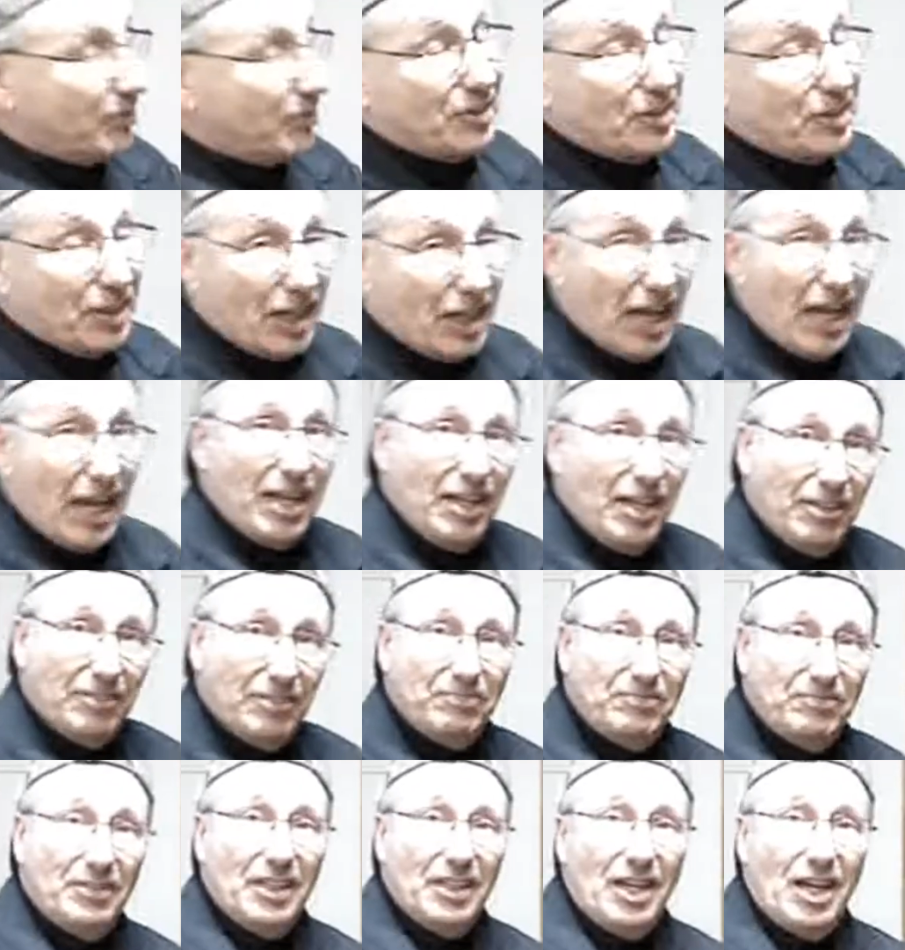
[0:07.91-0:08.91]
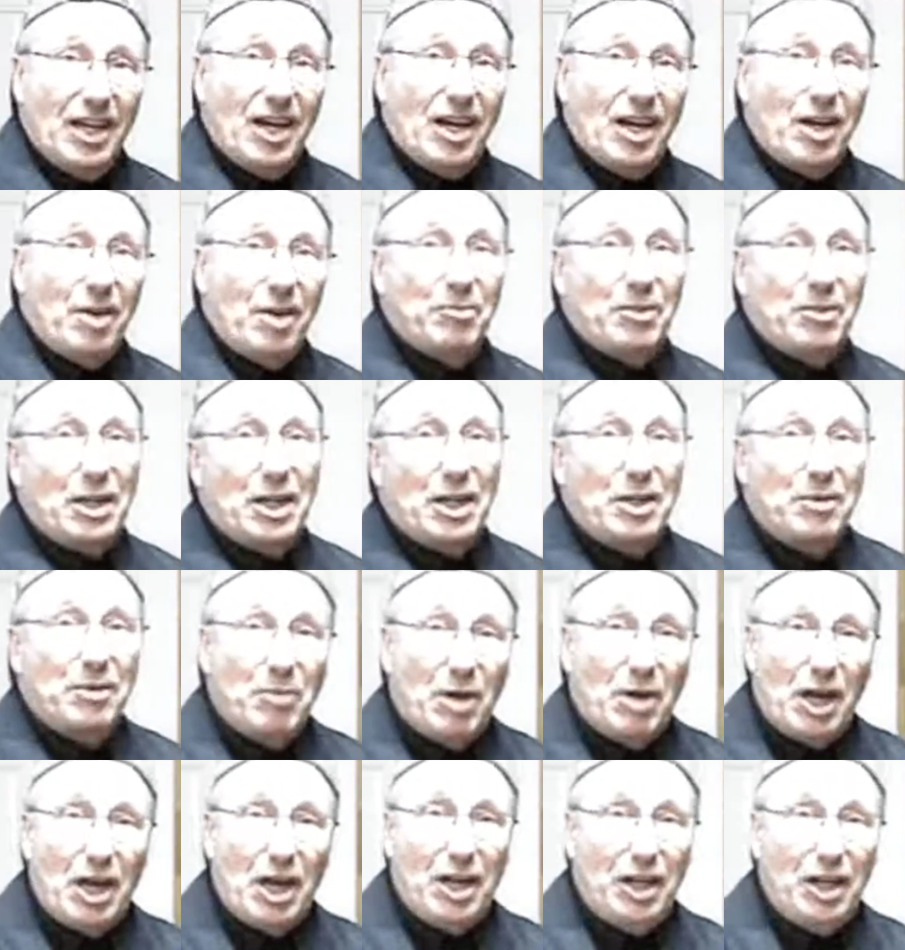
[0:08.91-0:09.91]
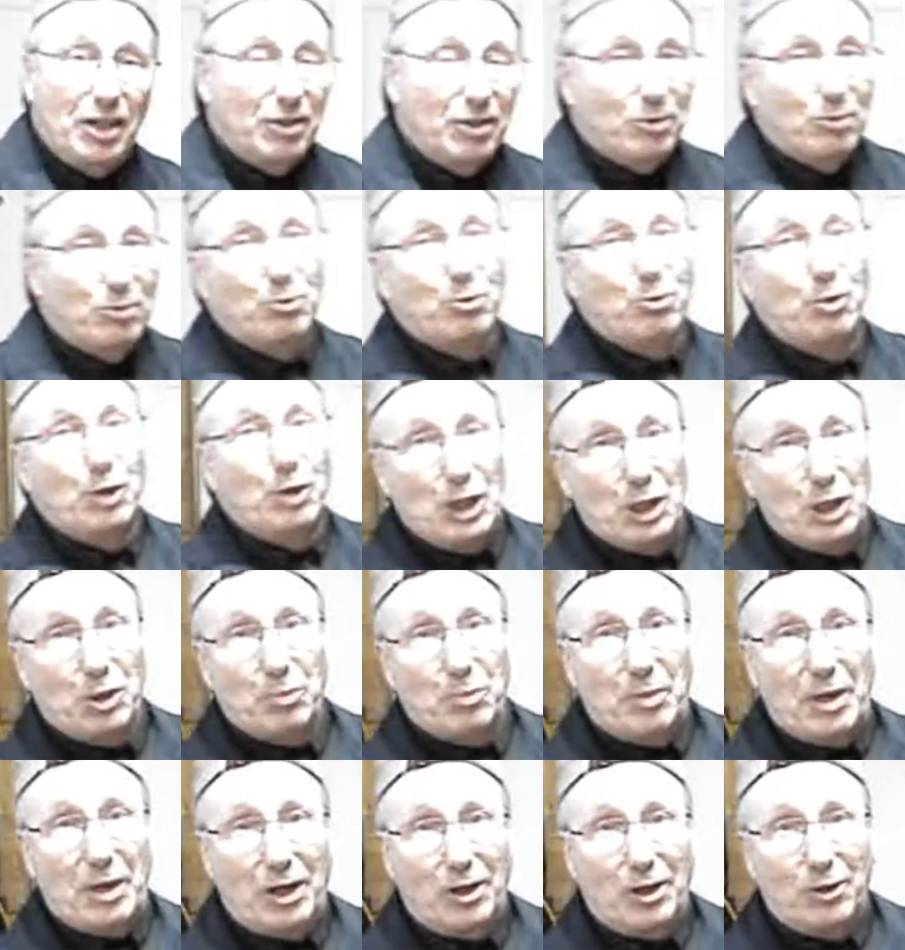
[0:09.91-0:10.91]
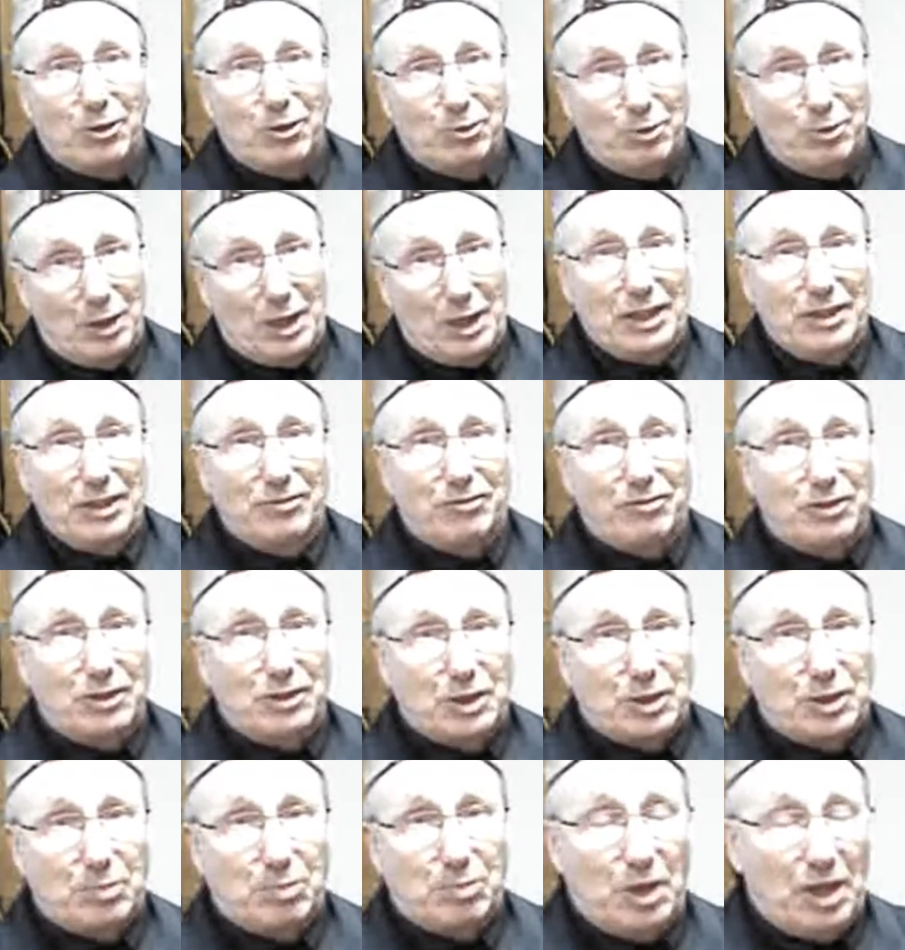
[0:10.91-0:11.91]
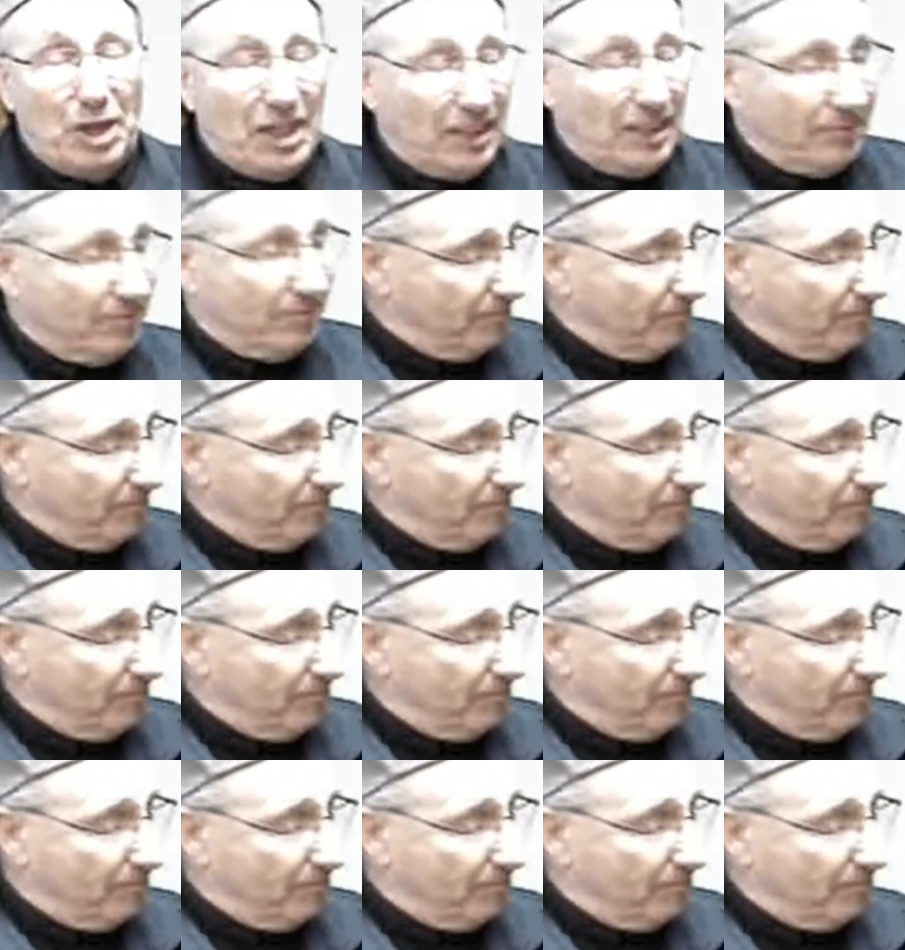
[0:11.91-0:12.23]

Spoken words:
Today, I'm getting my wheelbarrow ready for spring.